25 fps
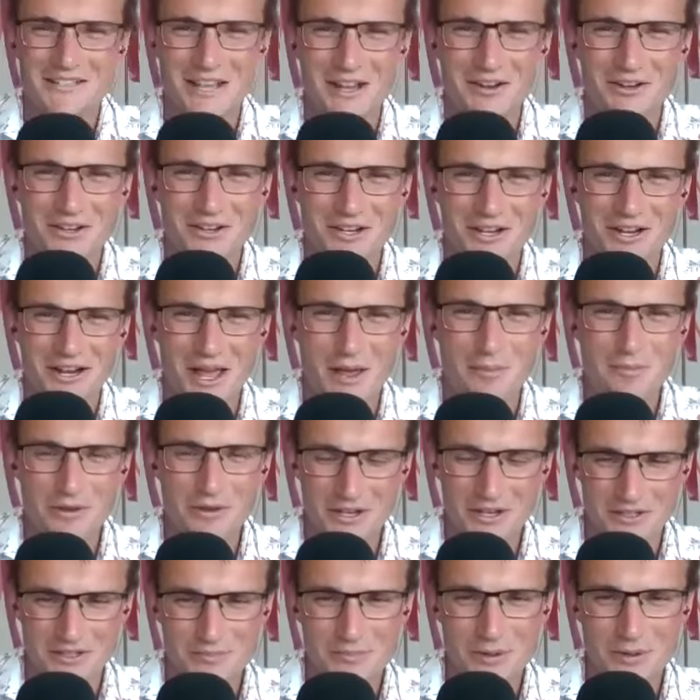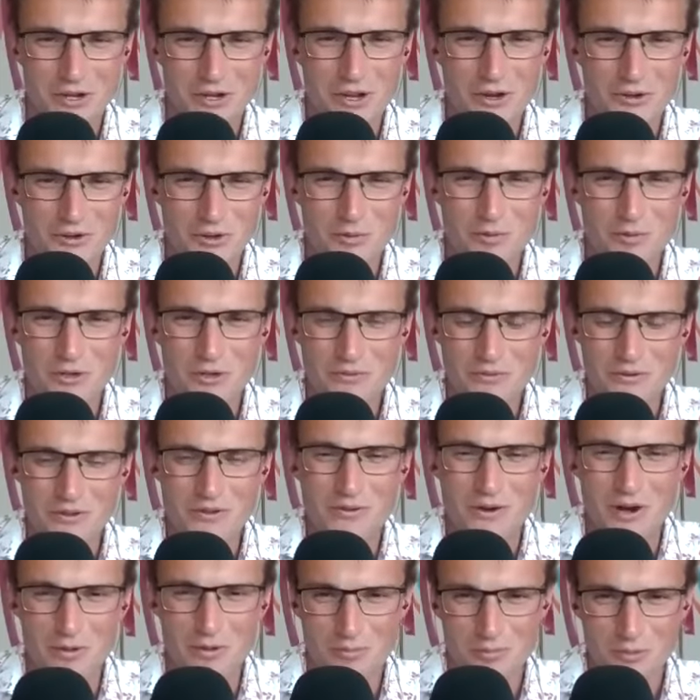down in an ambulance, but no, you're moving
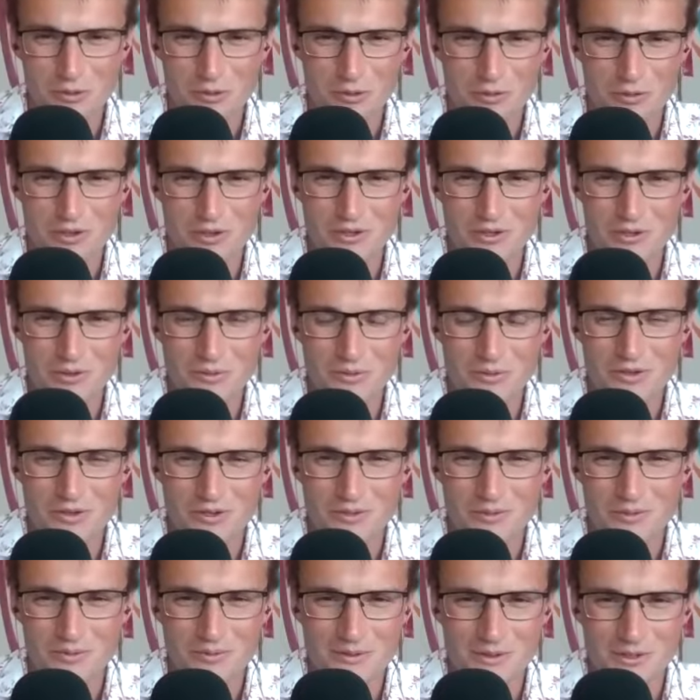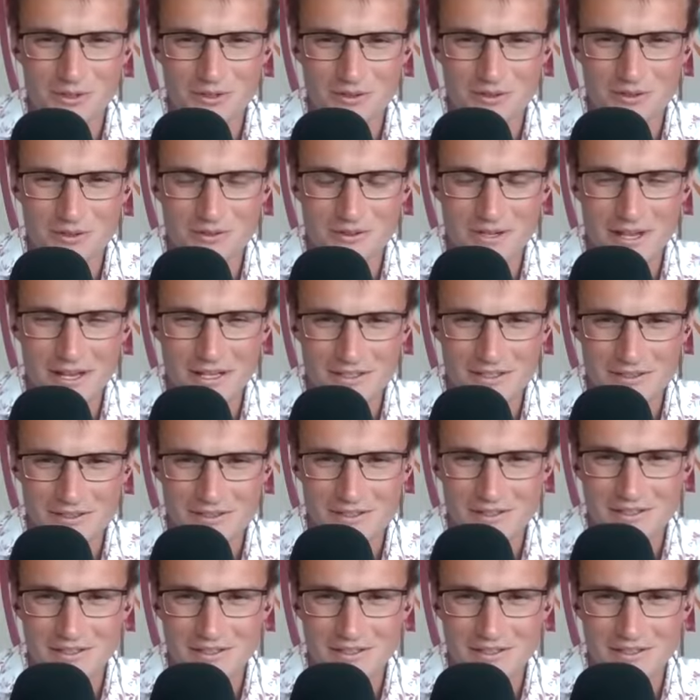around more than you would when you're at your desk.